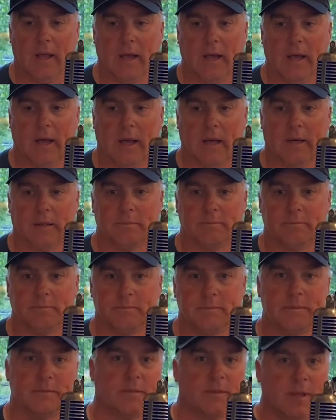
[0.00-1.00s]
Um,
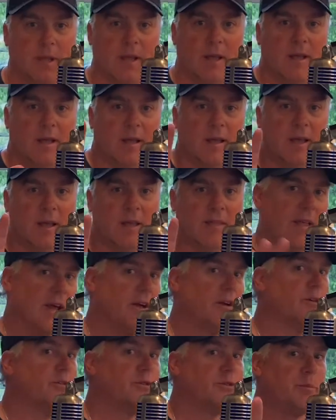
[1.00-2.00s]
and
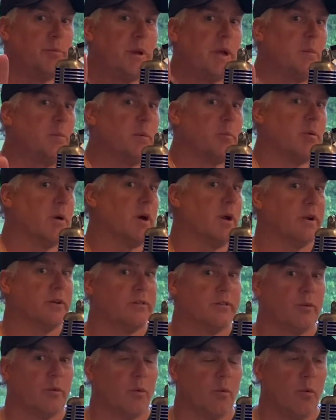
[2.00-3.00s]
that goes to paper
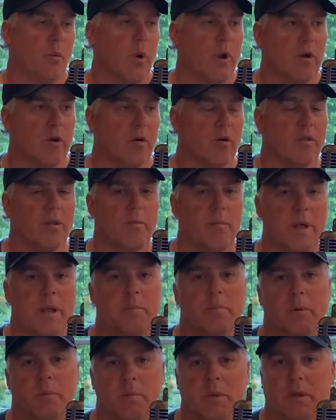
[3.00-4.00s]
products. Where are the
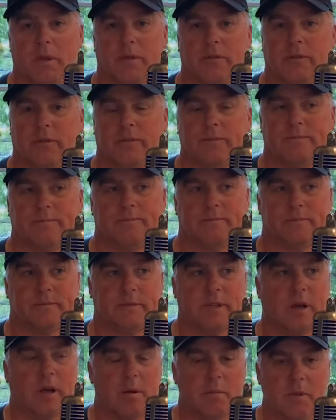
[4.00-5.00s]
paper mills?
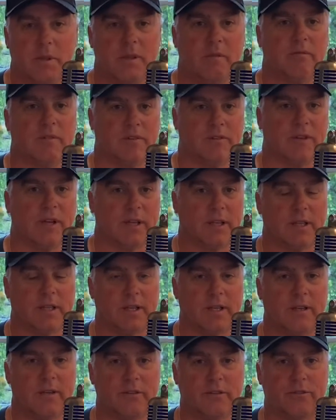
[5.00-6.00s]
Now I'm in the
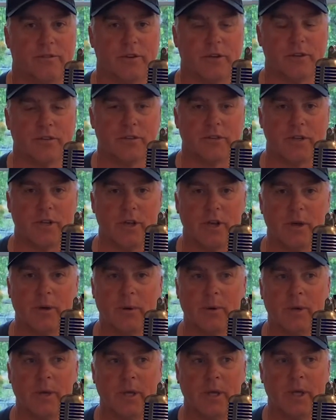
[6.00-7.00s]
recycling industry, as you
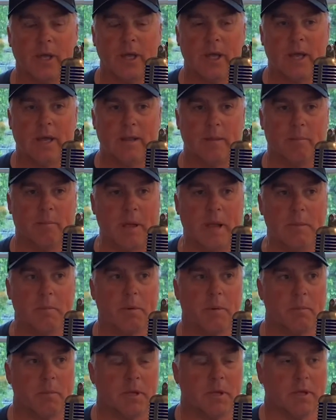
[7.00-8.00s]
know, and the
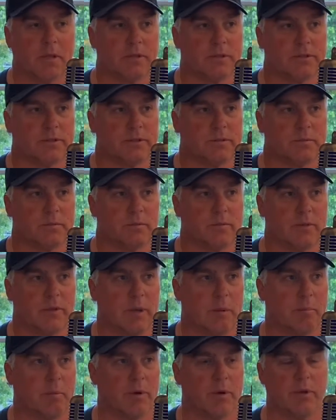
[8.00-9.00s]
paper mills
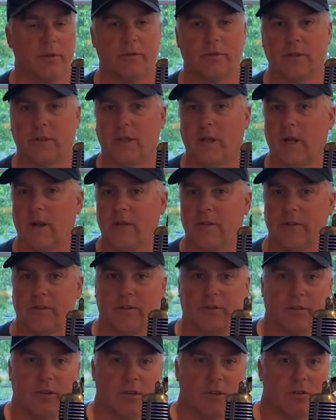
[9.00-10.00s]
that produce a lot of
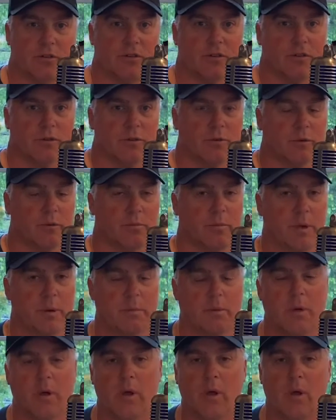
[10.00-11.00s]
this tissue and
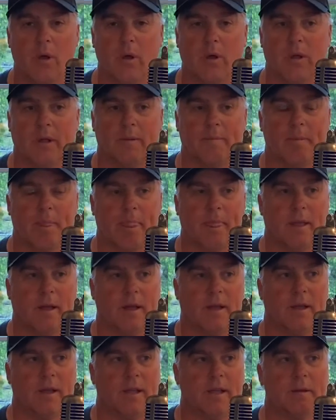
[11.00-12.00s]
paper.
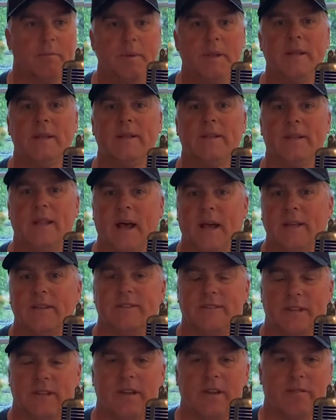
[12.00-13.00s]
It'd be
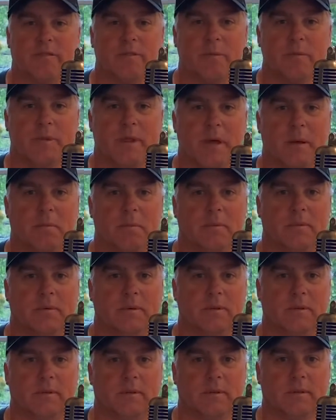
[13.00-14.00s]
nice to hear from them
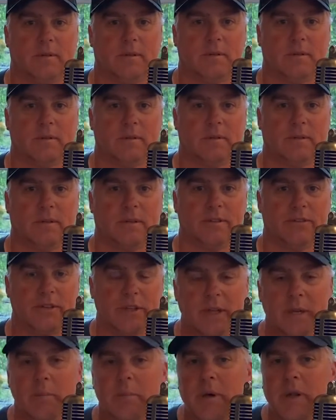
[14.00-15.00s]
has
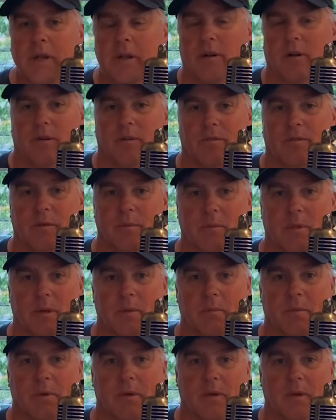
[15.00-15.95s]
anybody heard from them?